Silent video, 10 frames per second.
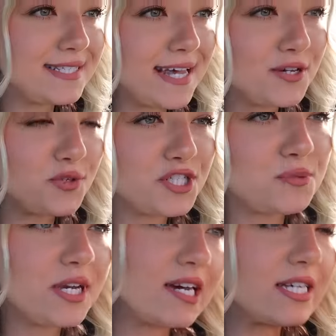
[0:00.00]
sandwich
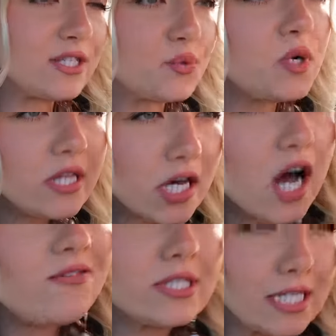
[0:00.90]
because, one, the
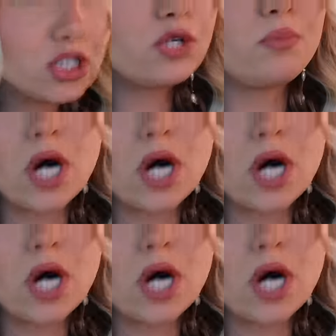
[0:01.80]
conversation